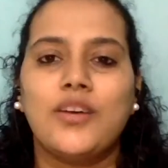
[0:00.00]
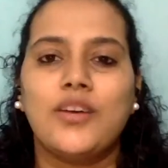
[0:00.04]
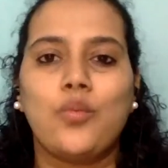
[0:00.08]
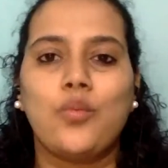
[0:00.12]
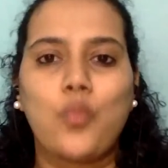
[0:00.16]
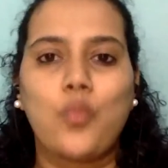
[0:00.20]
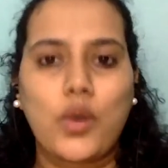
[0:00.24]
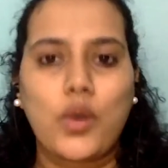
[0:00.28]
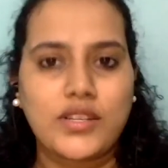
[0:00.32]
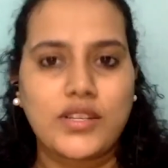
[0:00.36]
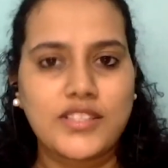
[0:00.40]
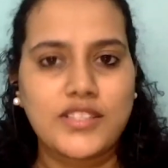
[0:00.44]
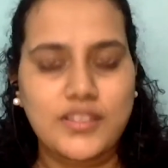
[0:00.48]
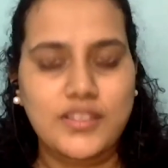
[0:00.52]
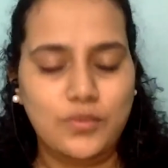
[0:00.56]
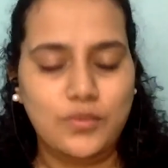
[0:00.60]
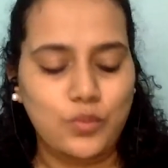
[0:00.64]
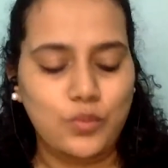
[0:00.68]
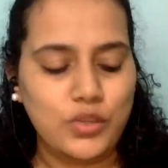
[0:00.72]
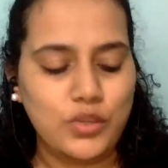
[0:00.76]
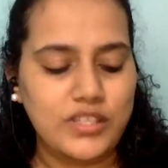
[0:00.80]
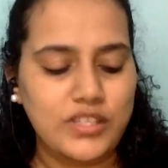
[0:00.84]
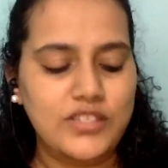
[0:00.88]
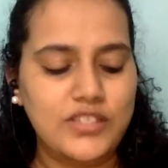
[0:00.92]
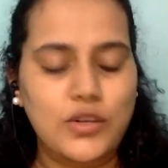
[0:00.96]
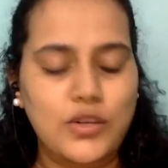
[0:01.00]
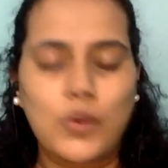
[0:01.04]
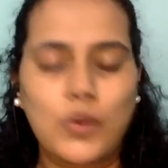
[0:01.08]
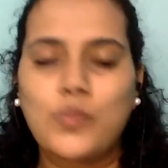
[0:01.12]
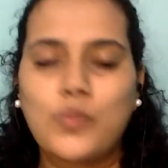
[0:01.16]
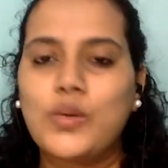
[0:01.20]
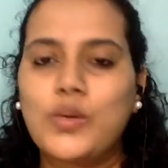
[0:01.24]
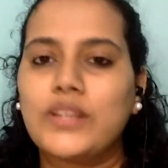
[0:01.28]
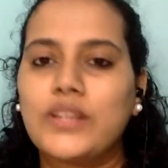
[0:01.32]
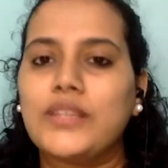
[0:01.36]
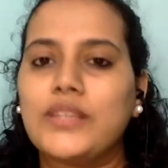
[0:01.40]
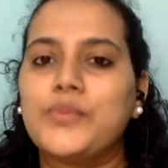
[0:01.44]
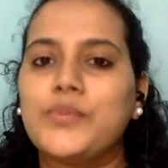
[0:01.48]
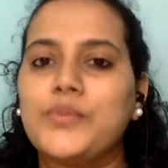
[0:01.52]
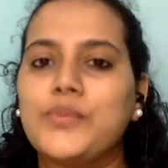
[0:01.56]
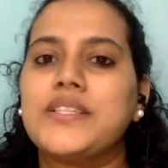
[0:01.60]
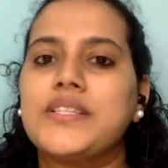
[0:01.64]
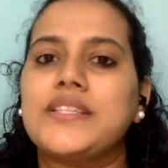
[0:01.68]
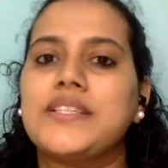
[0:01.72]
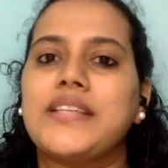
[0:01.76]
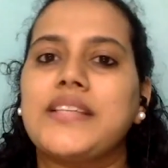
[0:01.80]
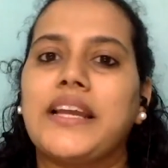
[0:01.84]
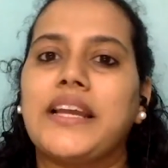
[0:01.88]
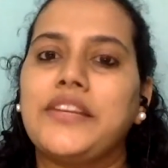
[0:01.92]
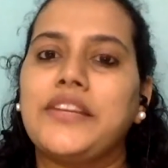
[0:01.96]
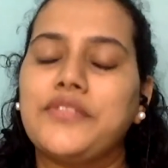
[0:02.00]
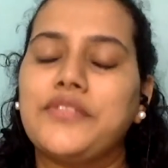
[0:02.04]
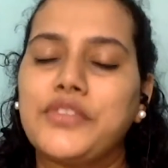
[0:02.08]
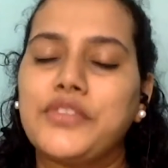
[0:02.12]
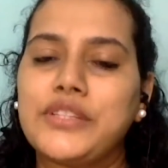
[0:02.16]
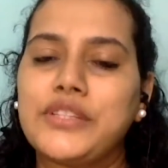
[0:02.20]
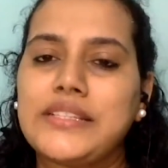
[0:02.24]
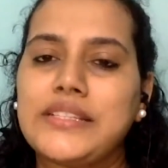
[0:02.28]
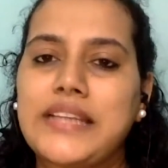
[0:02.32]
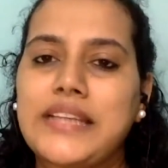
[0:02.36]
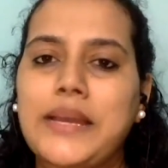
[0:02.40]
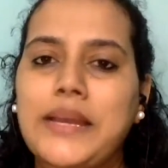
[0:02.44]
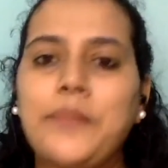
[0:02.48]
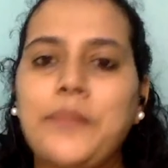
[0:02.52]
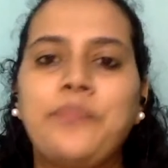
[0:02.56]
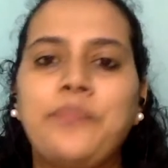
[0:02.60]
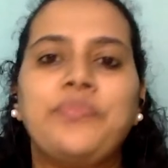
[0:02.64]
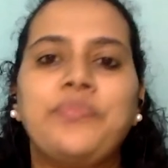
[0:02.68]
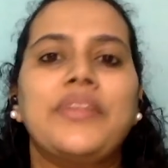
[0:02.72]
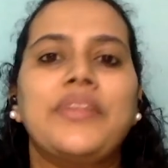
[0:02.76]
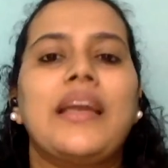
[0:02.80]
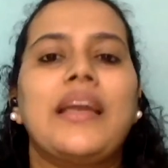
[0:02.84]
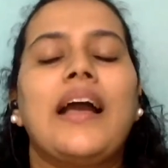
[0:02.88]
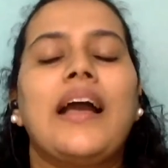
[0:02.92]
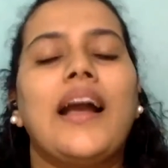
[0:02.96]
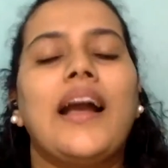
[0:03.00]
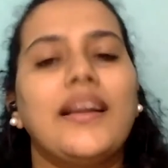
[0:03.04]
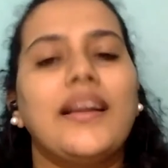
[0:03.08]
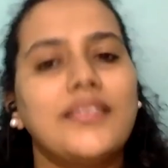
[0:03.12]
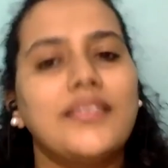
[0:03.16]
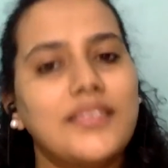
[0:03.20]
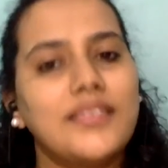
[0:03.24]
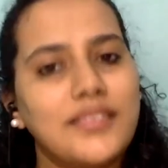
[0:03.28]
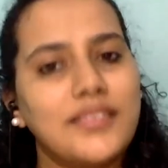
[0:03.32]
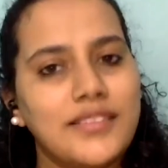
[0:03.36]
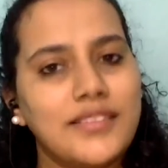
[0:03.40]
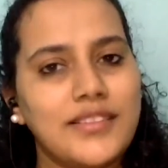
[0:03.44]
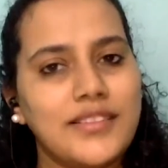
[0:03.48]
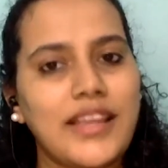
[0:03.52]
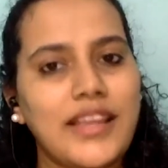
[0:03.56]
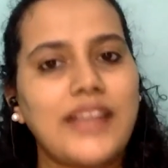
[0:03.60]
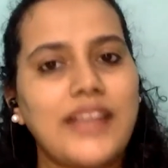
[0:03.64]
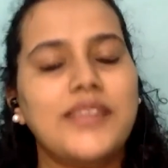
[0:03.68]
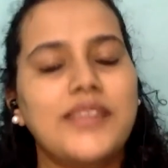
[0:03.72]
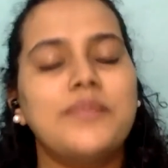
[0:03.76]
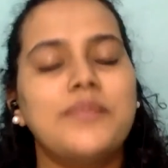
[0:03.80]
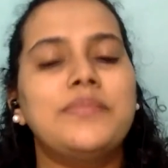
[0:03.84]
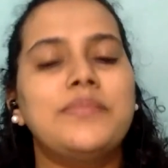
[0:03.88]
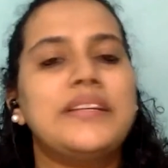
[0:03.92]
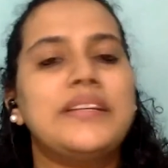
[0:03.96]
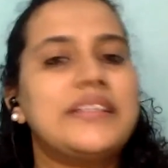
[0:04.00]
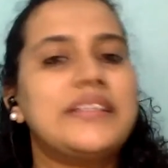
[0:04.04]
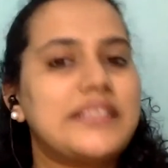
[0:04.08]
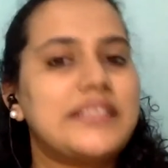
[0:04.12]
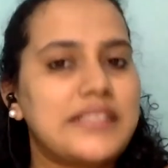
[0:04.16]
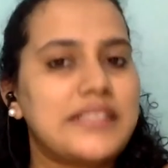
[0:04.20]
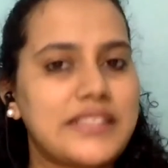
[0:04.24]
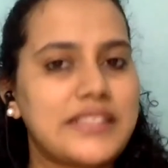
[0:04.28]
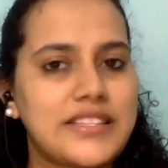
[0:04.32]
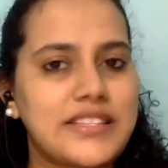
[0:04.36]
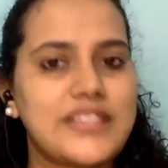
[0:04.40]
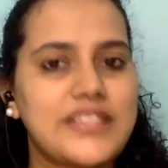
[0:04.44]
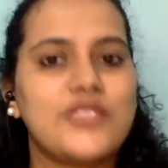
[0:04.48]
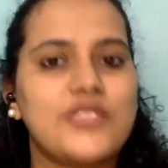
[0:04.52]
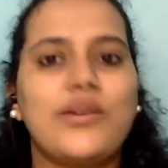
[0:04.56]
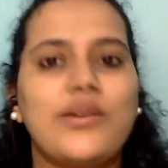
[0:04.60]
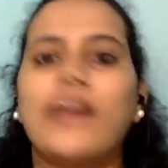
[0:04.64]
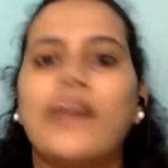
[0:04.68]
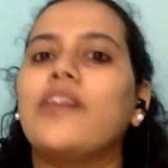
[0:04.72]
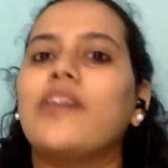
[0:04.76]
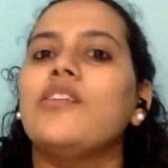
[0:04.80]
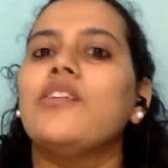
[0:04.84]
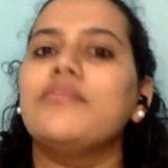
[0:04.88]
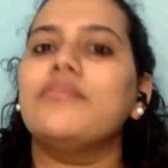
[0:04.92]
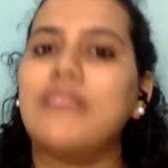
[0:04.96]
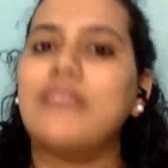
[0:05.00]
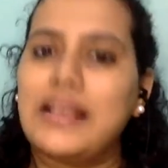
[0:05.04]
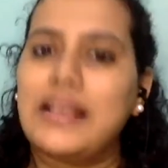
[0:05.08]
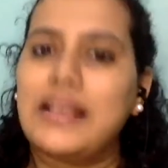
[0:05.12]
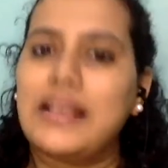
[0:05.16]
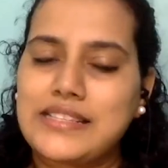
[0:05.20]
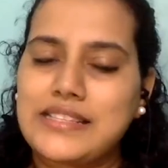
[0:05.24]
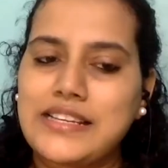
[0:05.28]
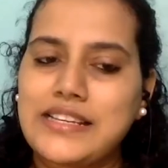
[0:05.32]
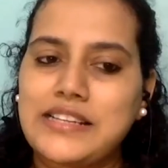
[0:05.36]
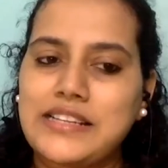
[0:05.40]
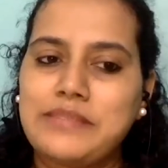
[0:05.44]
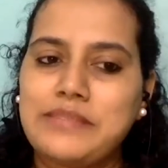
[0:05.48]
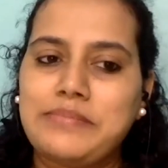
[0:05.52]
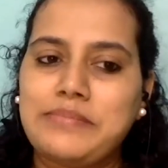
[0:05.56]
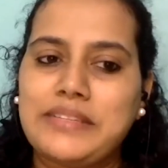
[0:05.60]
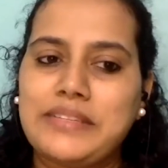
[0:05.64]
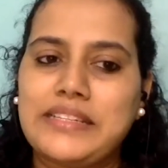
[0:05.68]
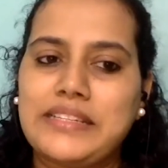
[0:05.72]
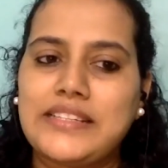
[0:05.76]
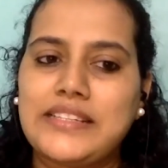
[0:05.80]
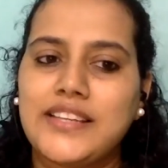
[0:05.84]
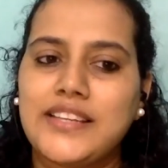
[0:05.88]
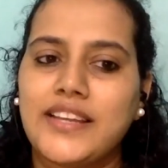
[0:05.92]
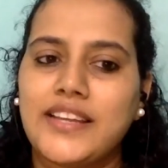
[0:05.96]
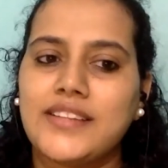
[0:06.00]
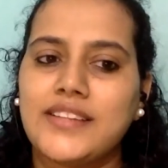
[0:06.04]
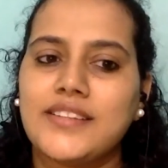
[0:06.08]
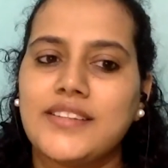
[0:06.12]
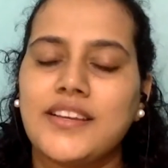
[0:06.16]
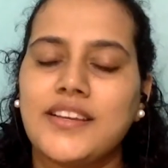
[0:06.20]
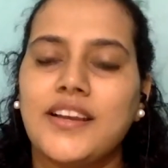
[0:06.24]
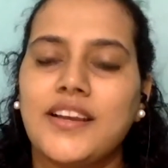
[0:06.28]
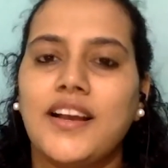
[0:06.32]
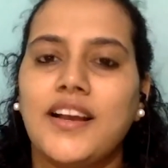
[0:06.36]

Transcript: What is the homework that is assigned for the day, and then complete it and strike off as they're completing it.